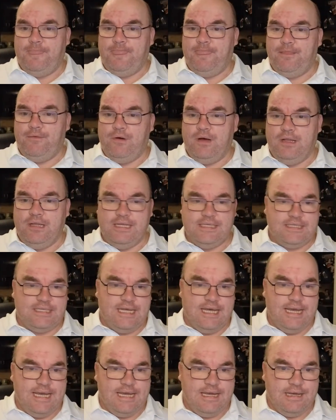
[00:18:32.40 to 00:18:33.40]
well, let's
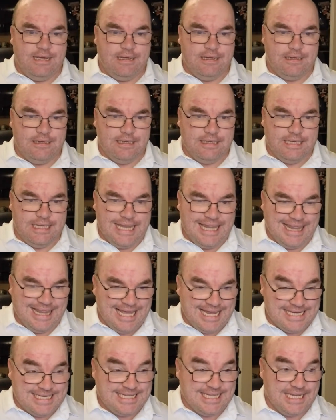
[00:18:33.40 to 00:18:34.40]
say in
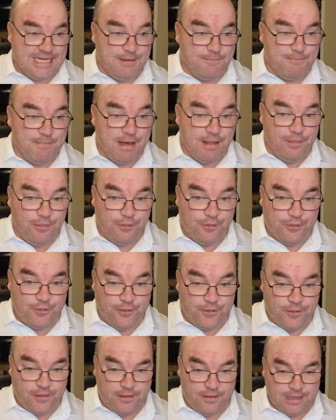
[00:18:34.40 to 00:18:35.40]
less than a
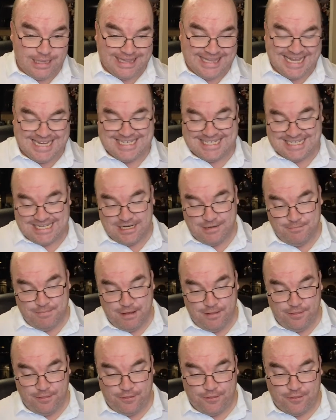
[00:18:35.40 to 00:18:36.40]
month. Less than a
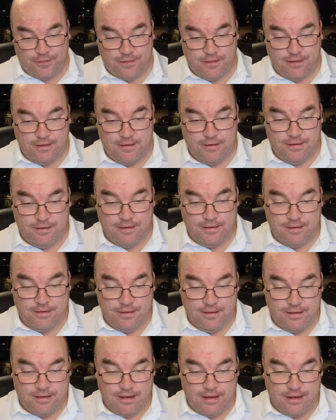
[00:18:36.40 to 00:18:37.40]
month.
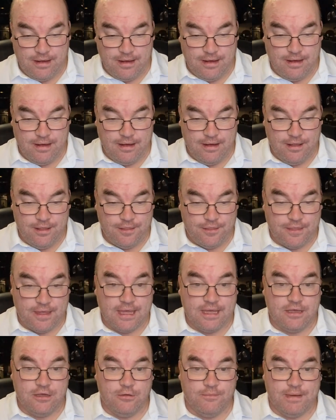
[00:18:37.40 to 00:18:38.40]

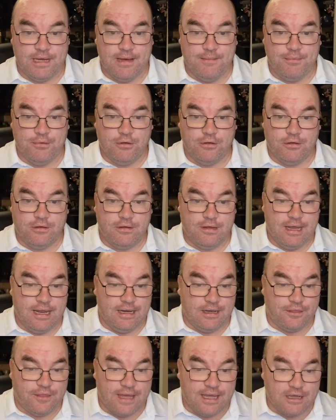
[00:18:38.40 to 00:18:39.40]
Thank you, Bear Bull.
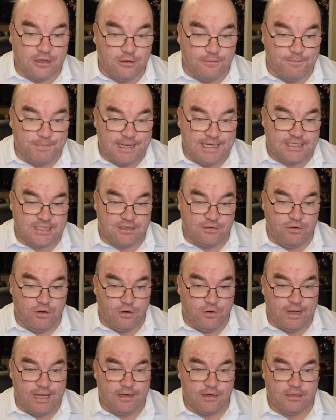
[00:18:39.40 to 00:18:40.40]
And thank you, Peter.
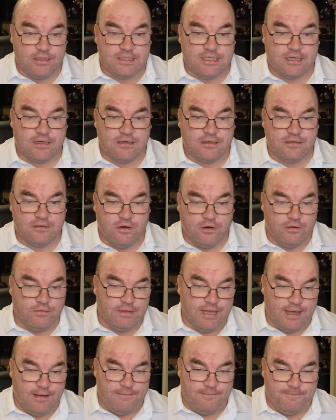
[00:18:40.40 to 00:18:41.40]
Oh, hang on a second. Oh,
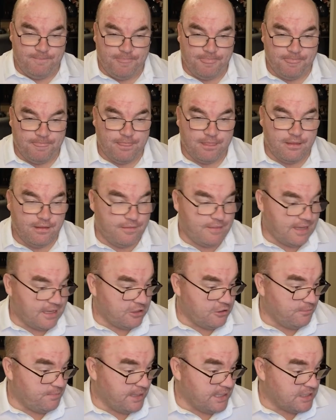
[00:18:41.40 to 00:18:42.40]
yeah.
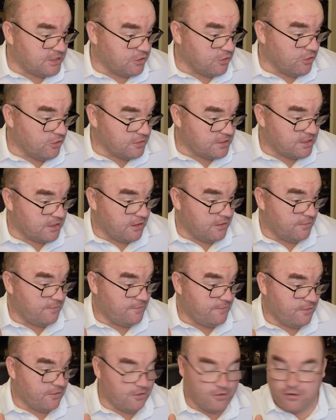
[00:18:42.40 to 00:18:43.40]
Thank you, Peter, also
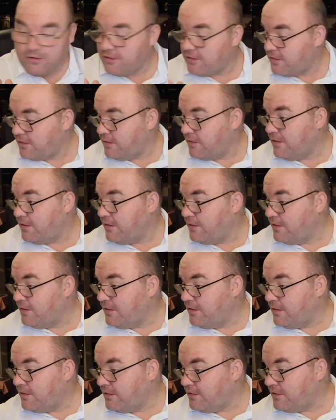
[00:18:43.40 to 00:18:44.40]
for
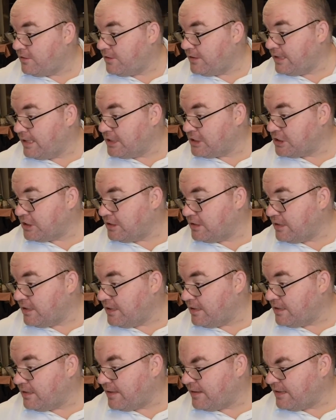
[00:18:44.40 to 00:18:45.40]
donation.
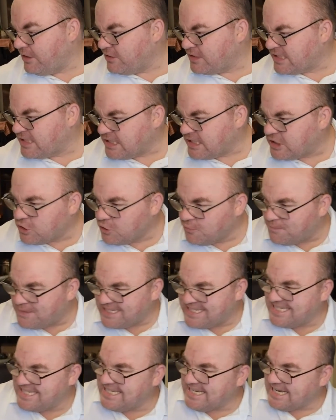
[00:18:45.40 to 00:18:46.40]
I think yours is a super
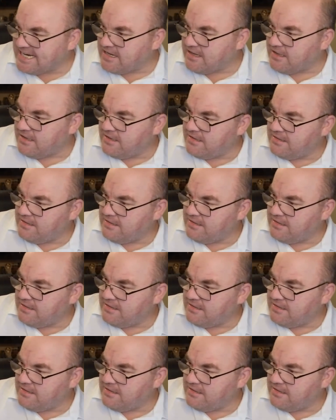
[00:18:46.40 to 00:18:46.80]
sticker.